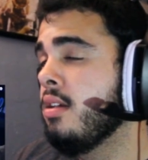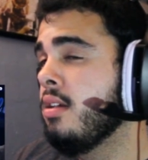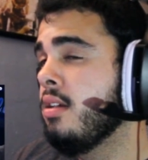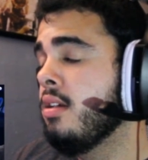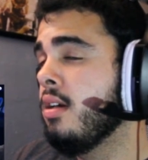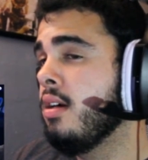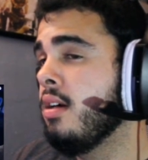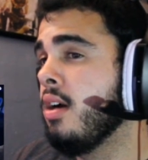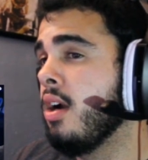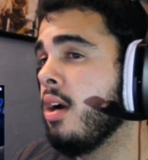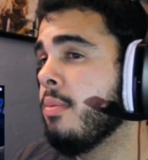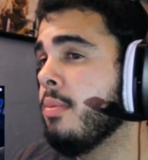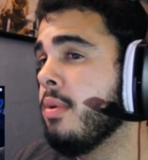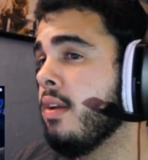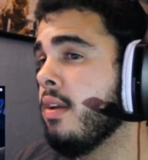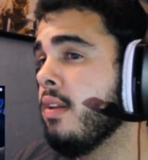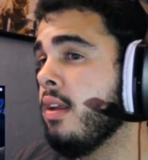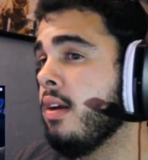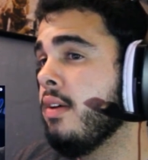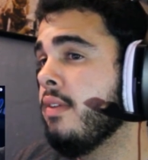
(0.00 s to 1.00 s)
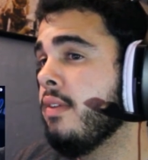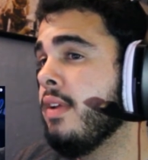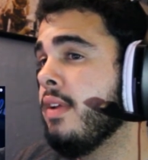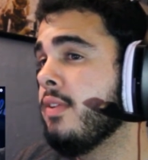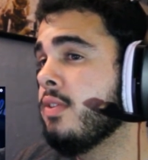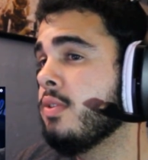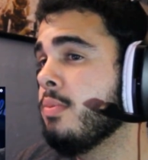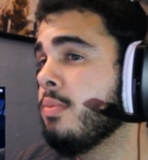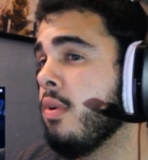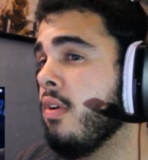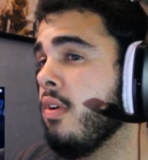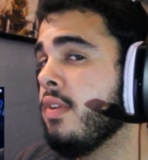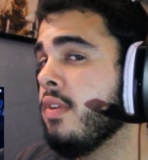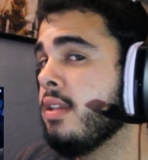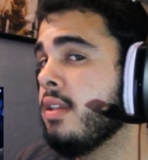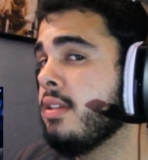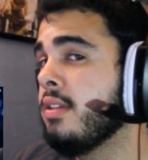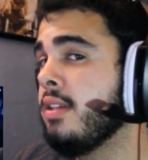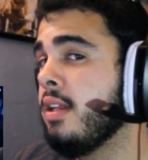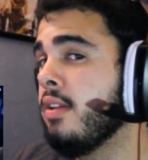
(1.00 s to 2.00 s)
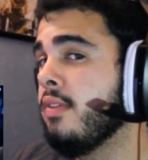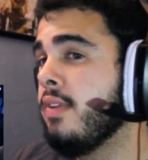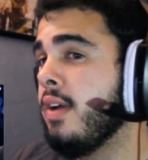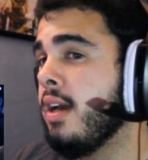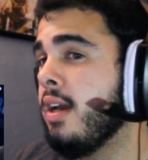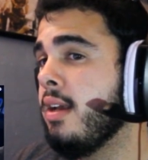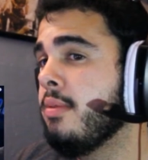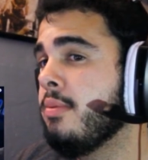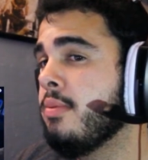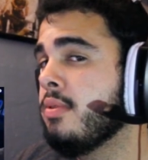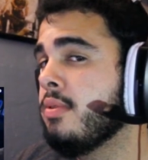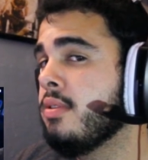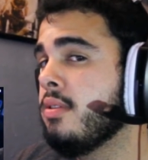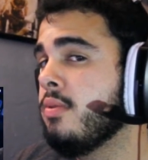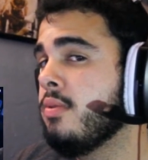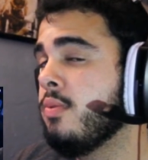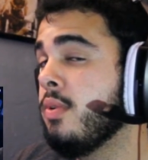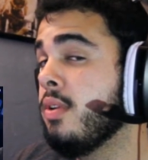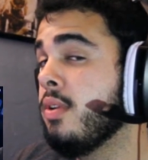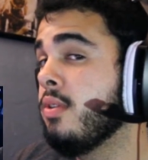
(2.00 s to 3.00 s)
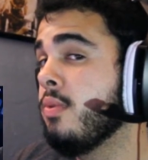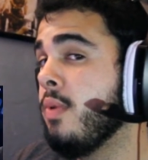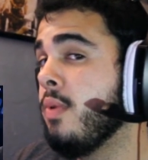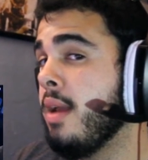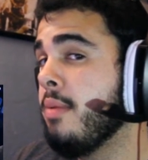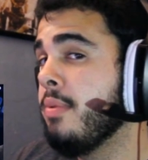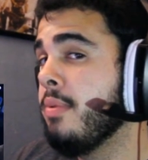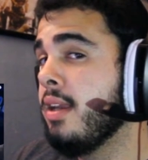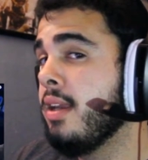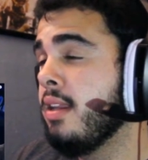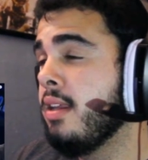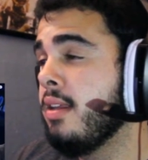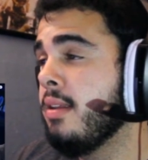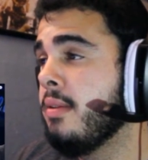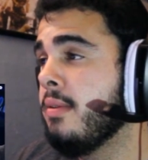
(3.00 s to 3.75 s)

Army of Love, that was more of an Adele vibe with rapping in it.